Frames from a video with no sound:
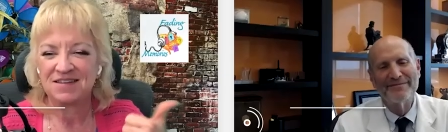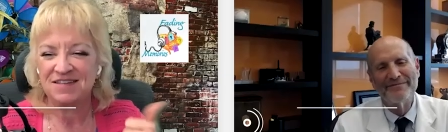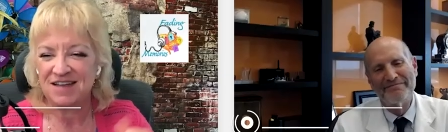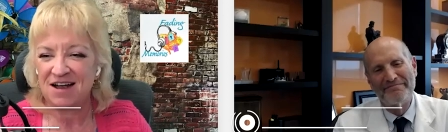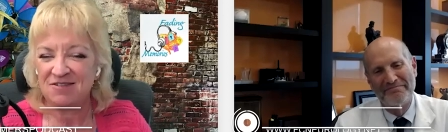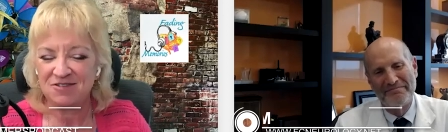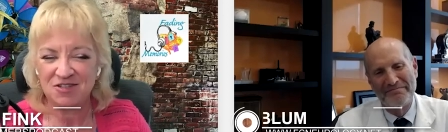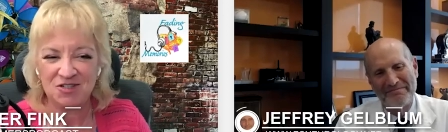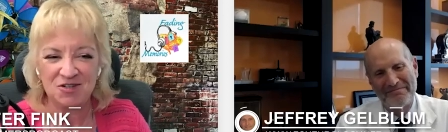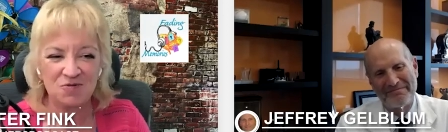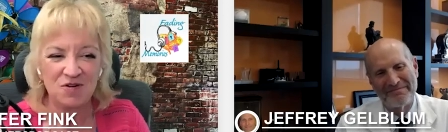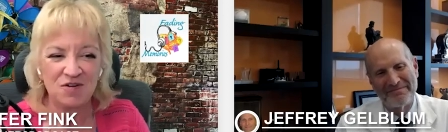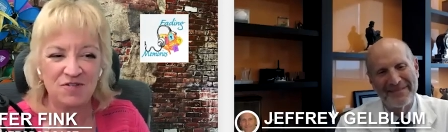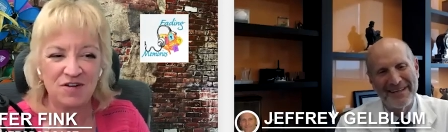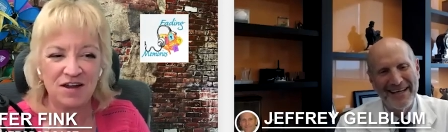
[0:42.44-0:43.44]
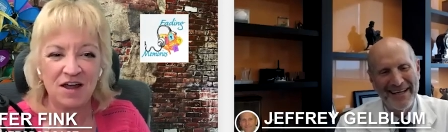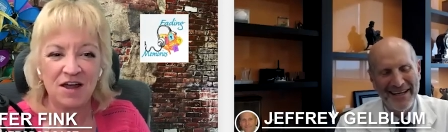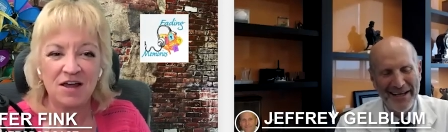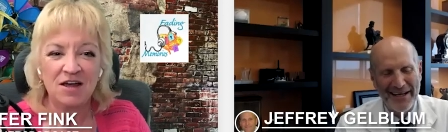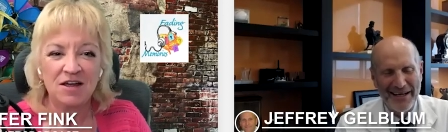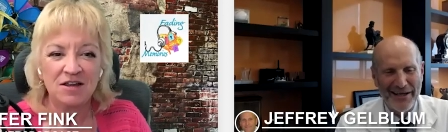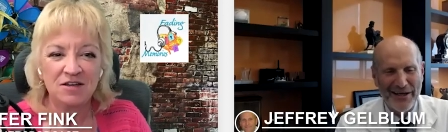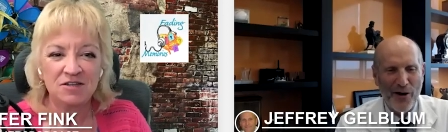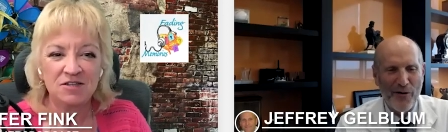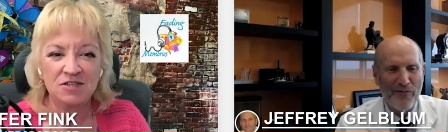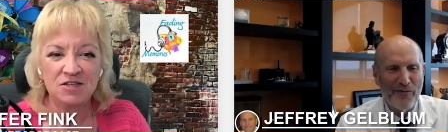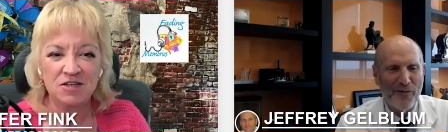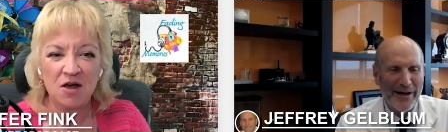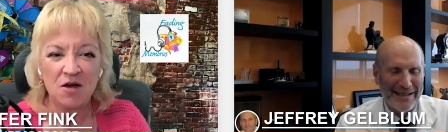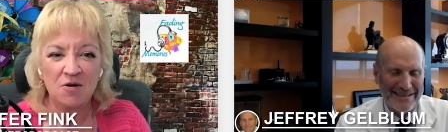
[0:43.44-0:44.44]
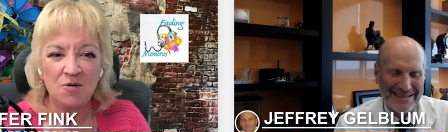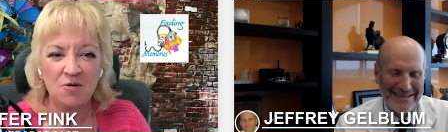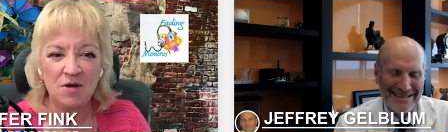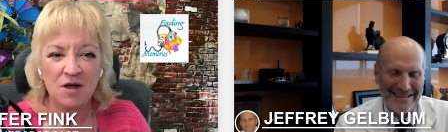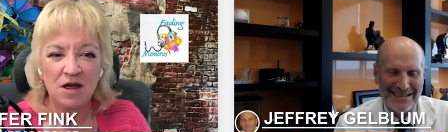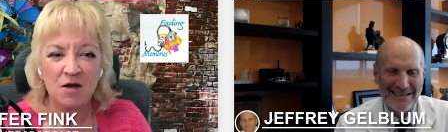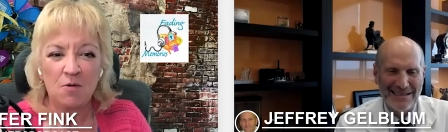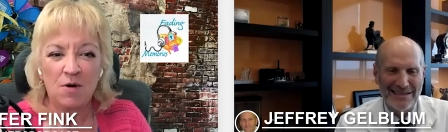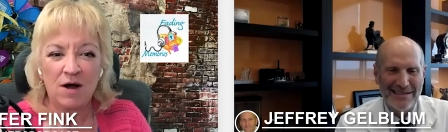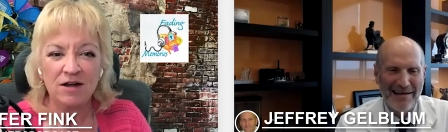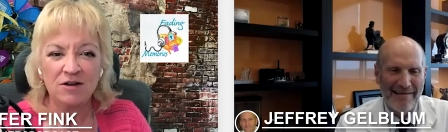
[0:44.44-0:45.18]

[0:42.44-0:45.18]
Speaker 1: Sounds terrific. Go for so, it. So, why